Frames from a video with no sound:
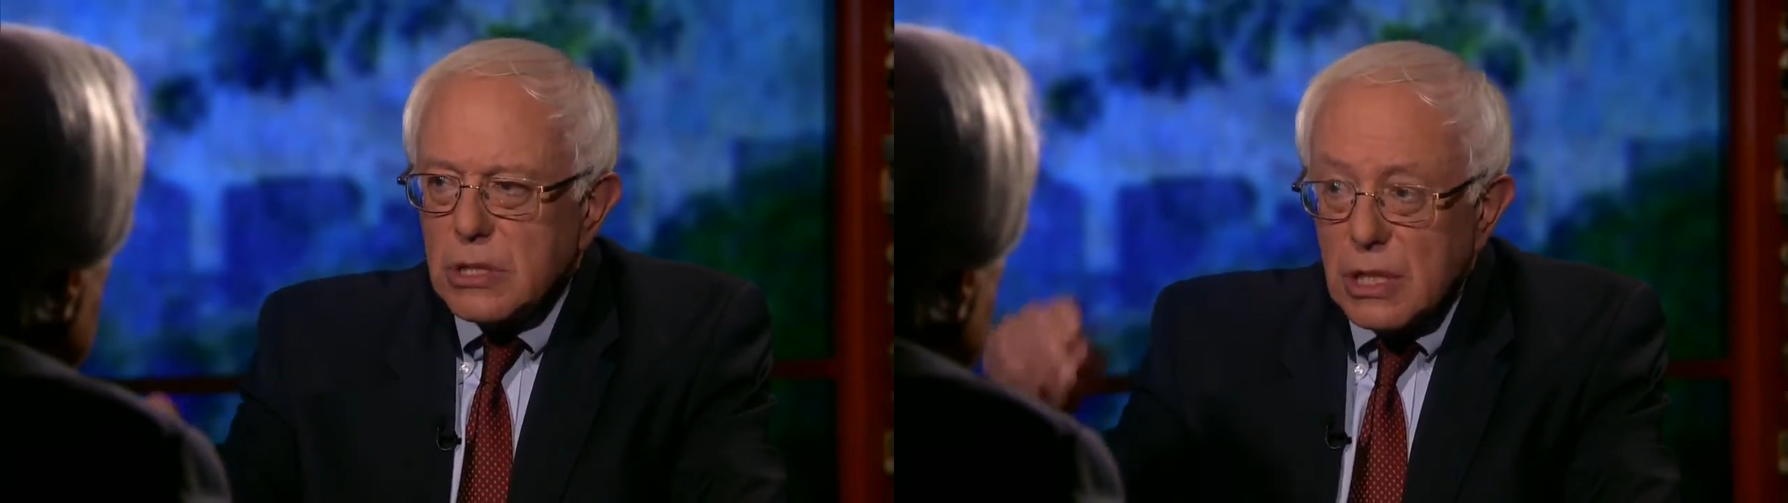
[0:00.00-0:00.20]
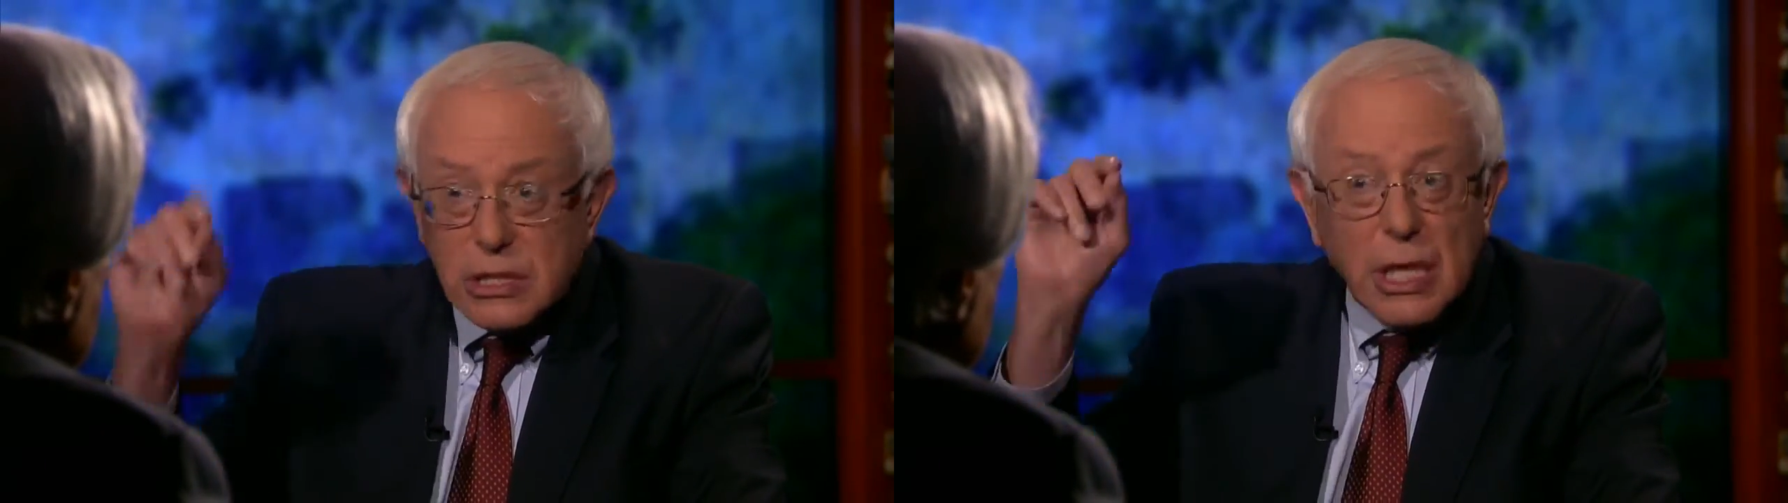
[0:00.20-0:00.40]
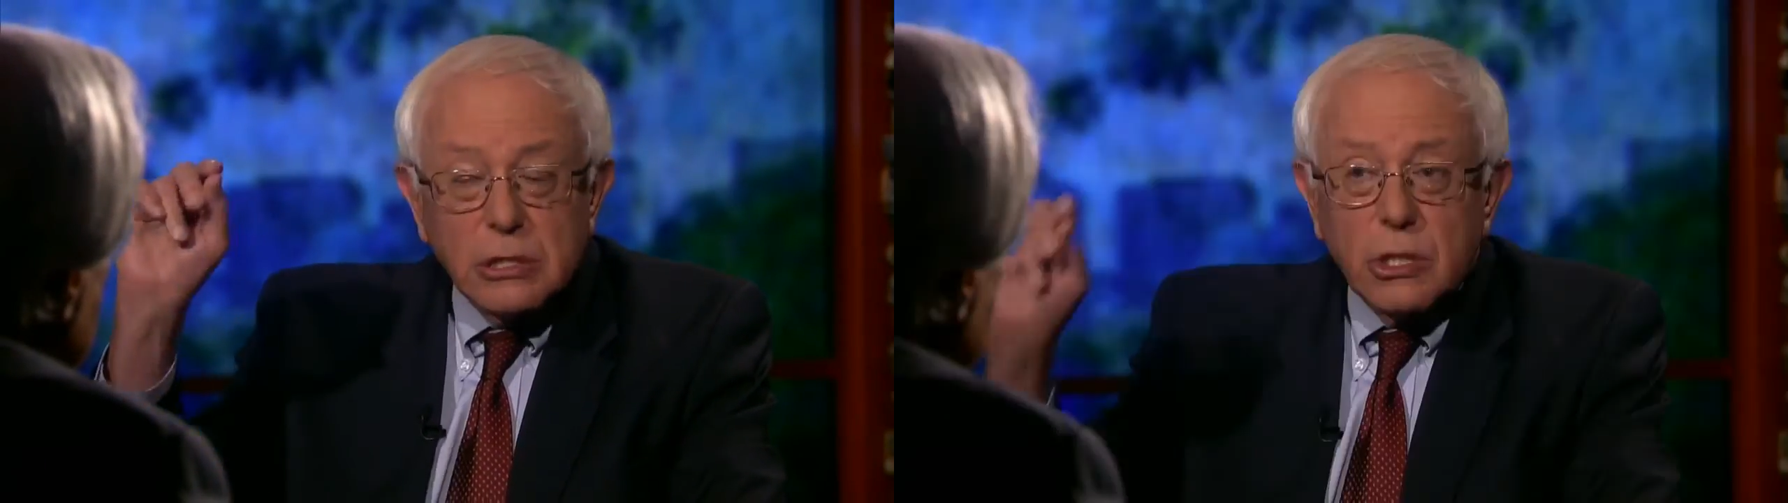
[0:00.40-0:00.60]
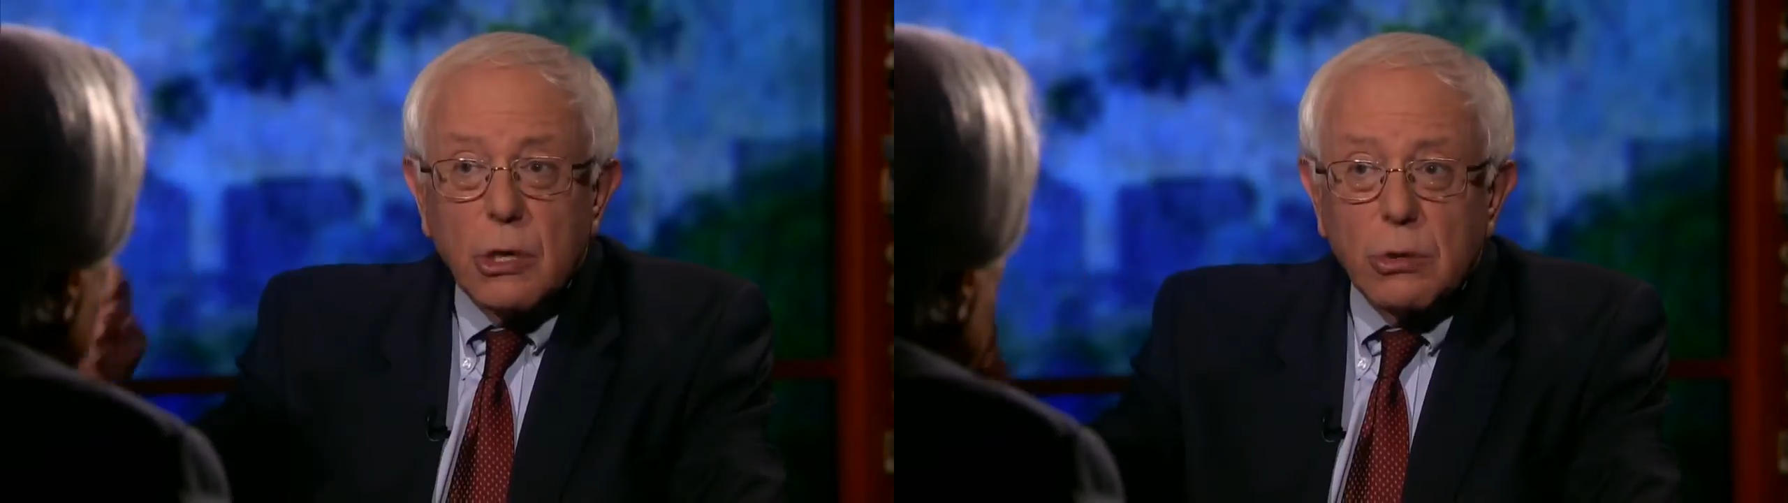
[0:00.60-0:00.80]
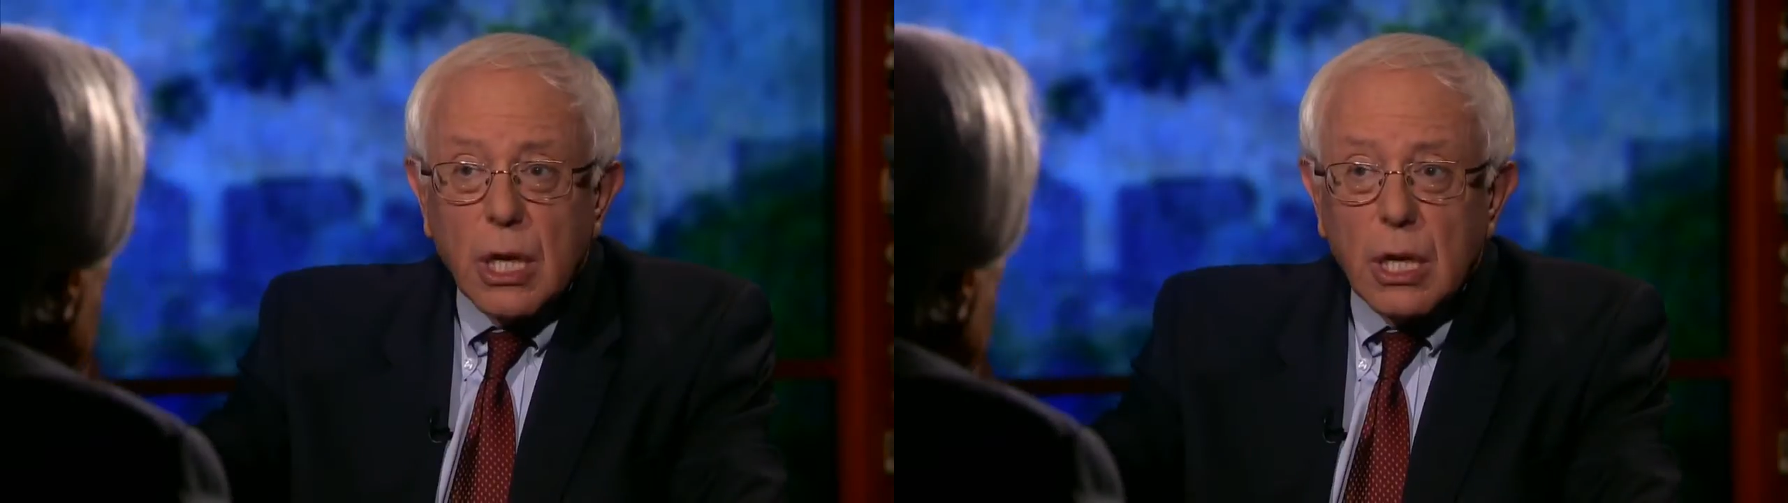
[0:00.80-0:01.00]
unless it has the
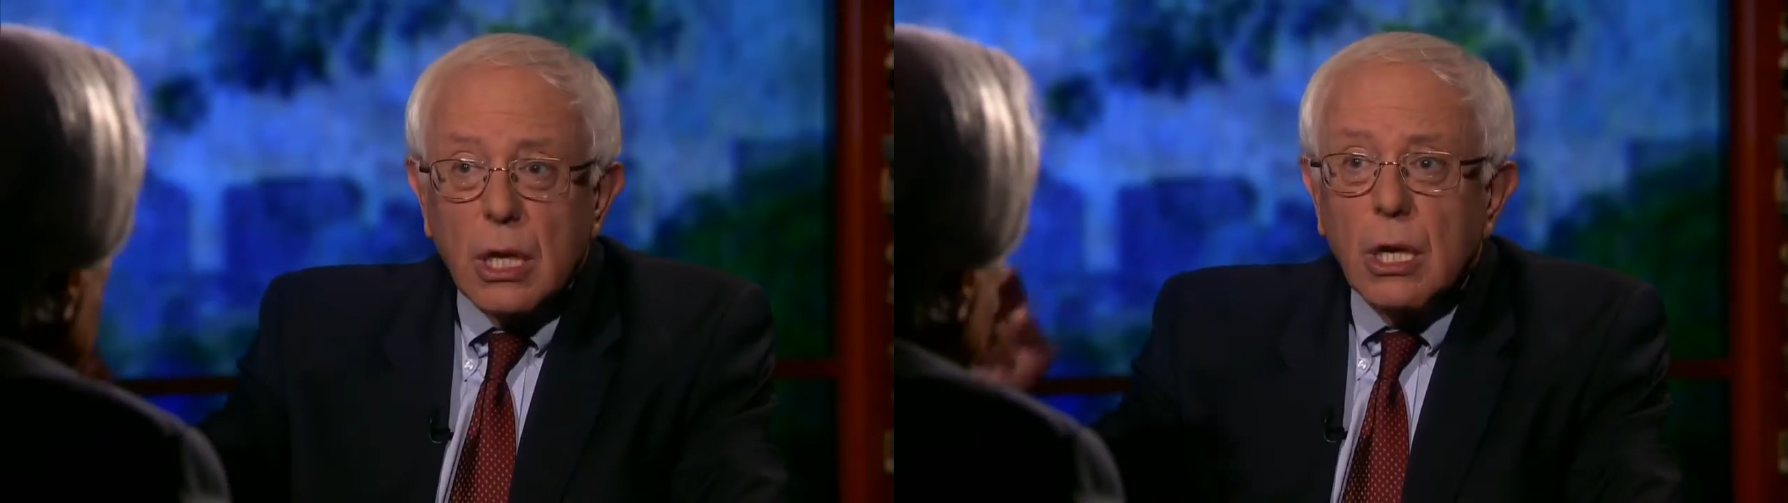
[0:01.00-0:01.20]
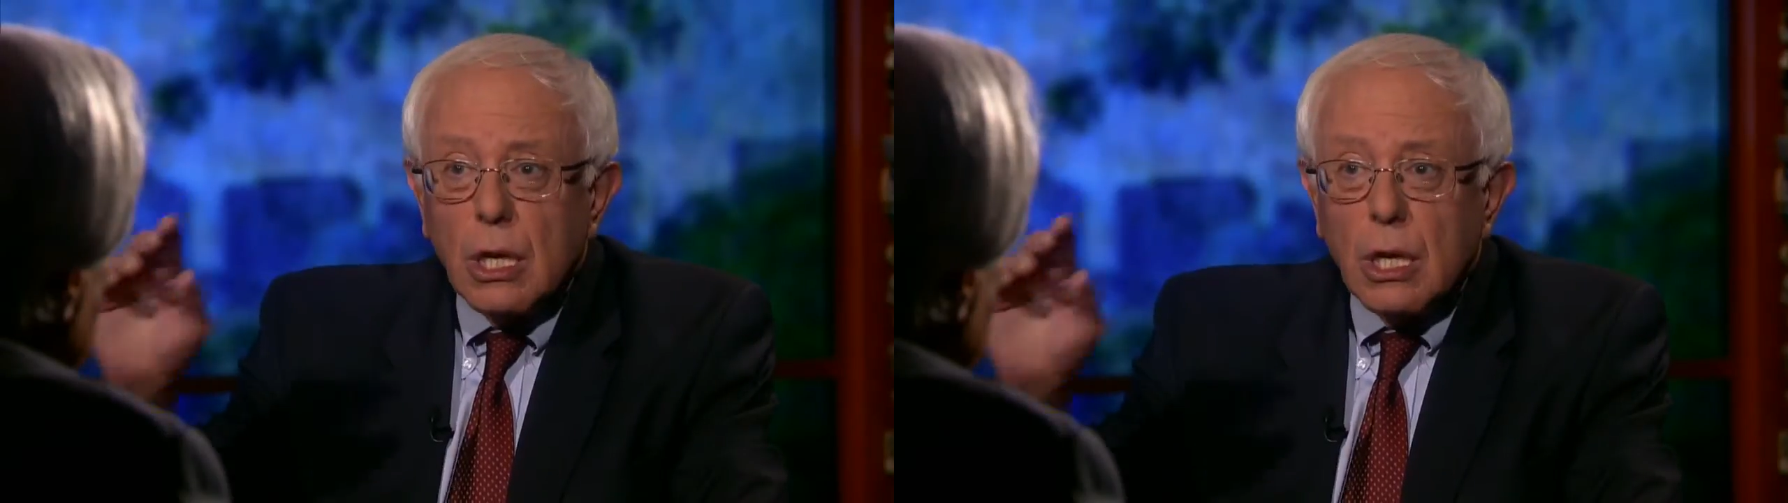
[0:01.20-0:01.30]
okay